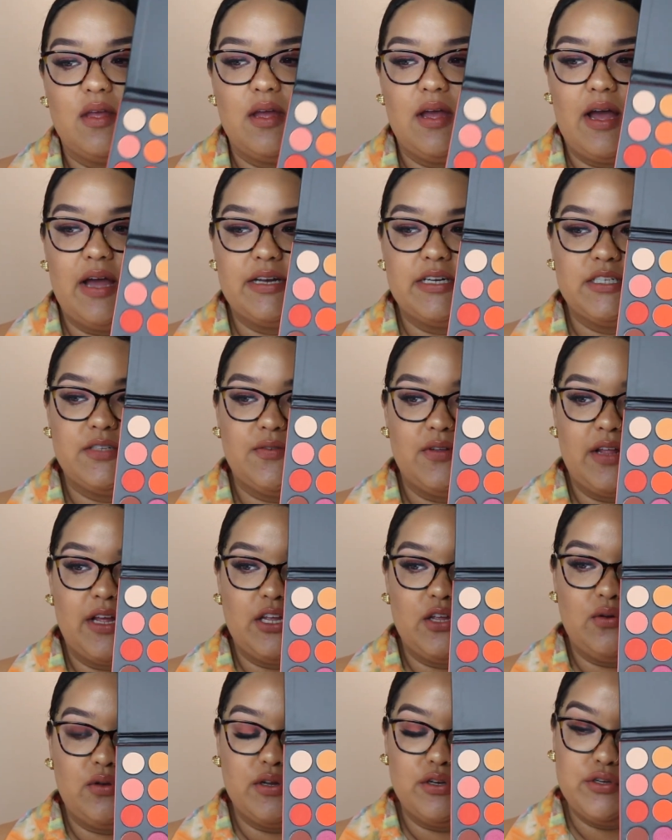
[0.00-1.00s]
I just feel like
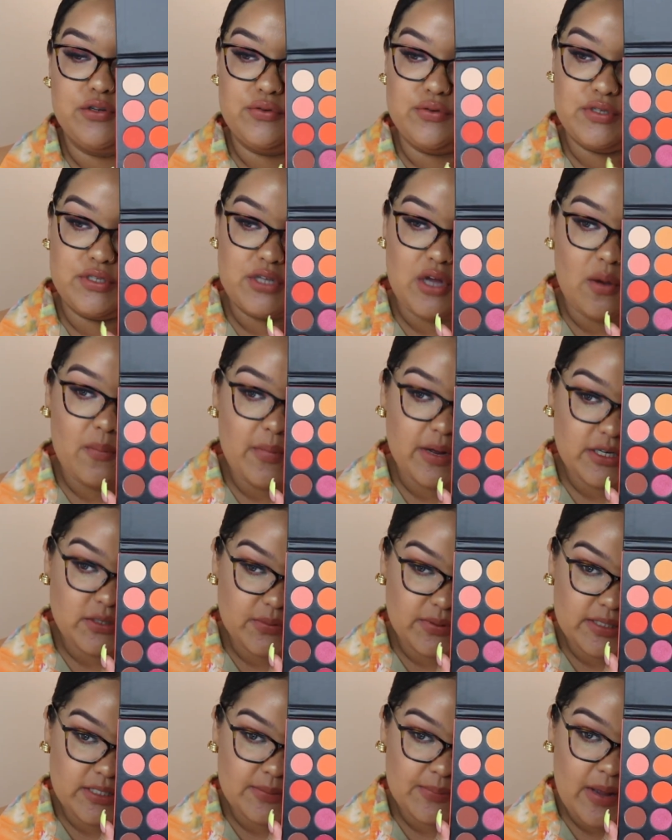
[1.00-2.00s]
you can do so much
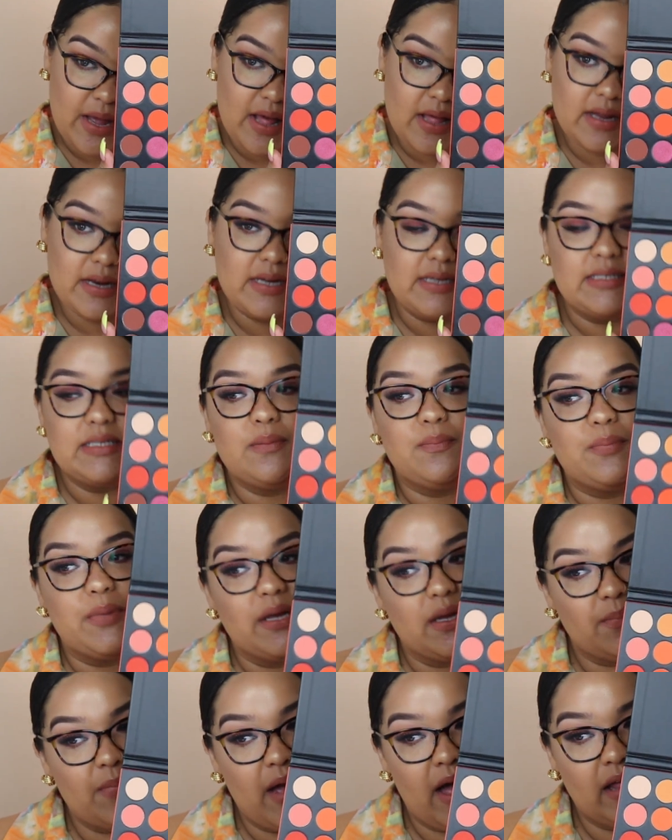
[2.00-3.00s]
with this palette. It's a
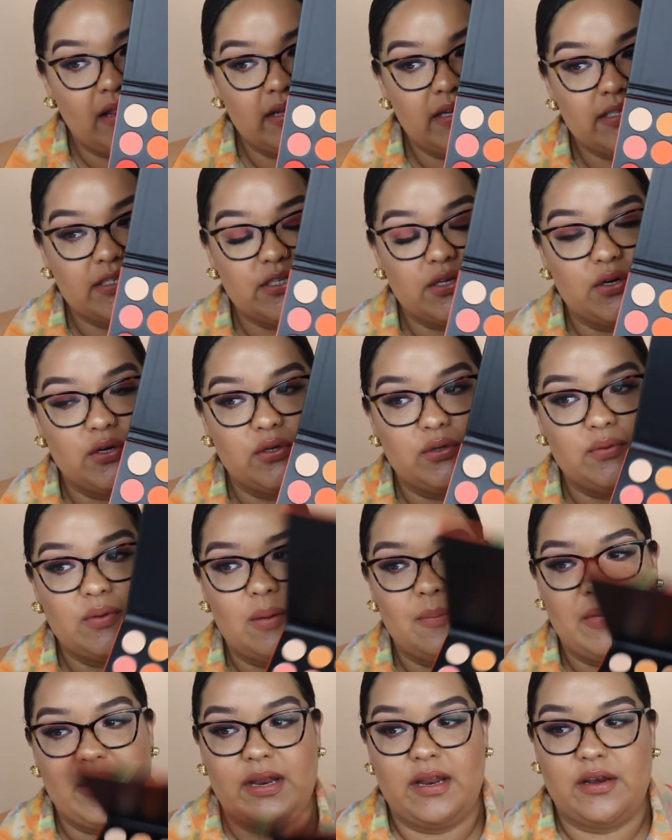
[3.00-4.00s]
big palette, so
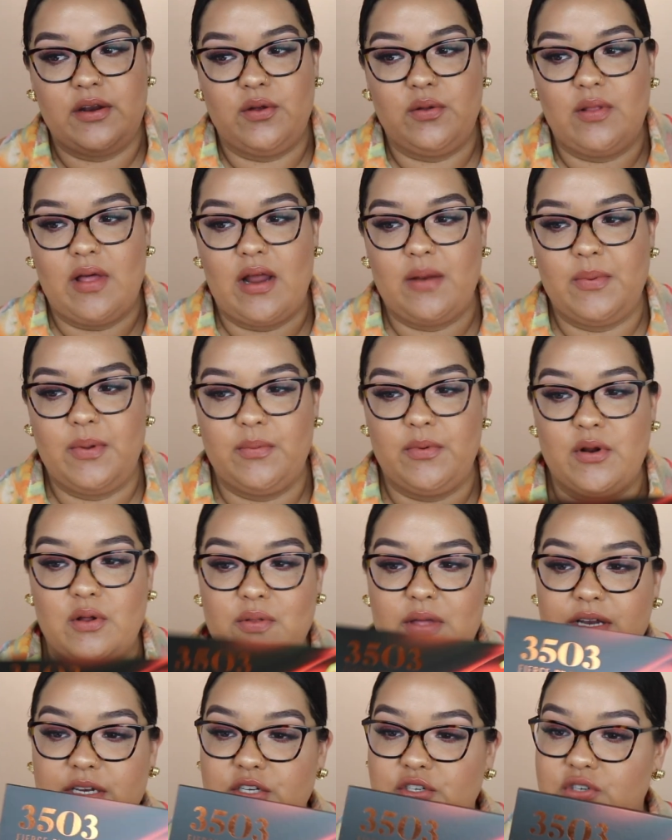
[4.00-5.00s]
I mean, I know a lot of people don't
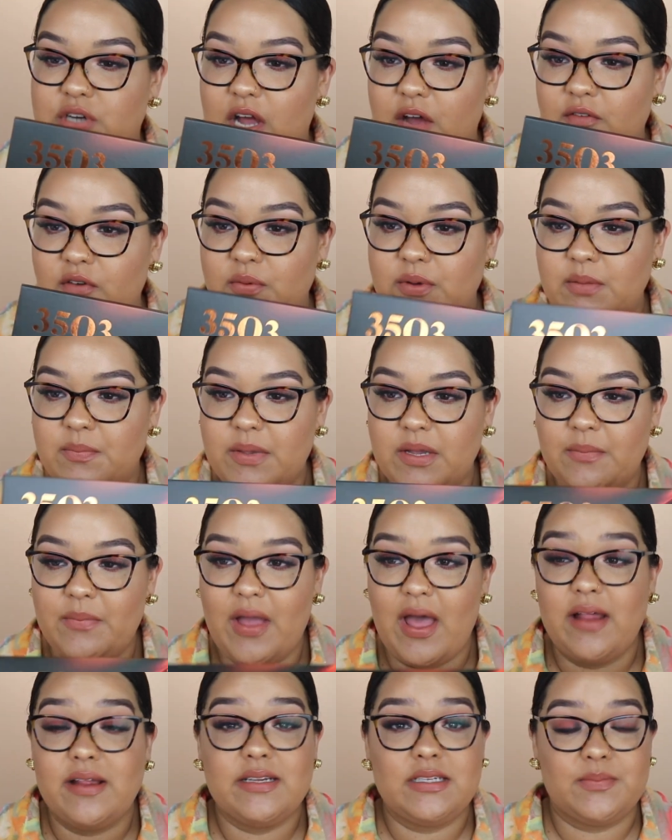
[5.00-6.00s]
like to travel with big
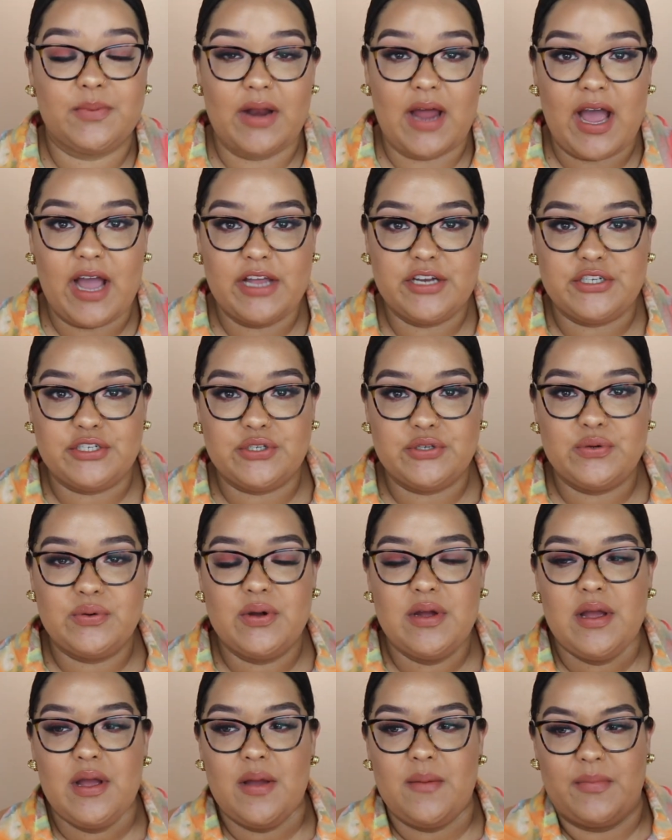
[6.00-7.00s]
palettes, but I do,
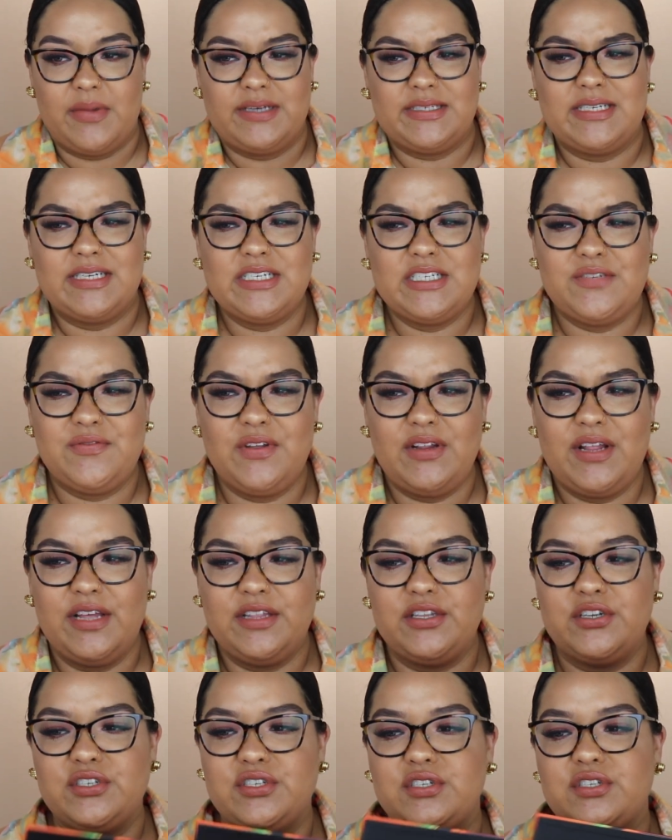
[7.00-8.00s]
because I just feel like
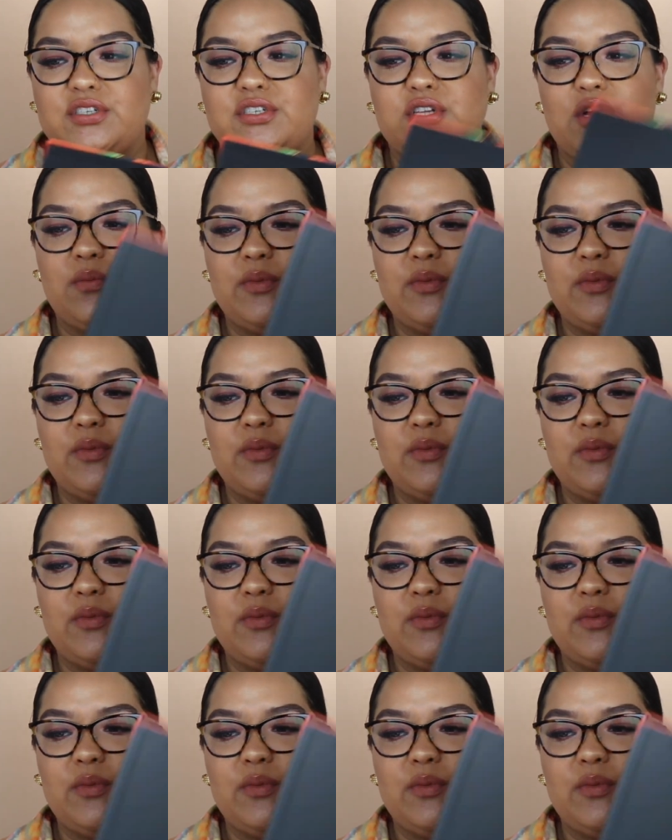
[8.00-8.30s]
there's just so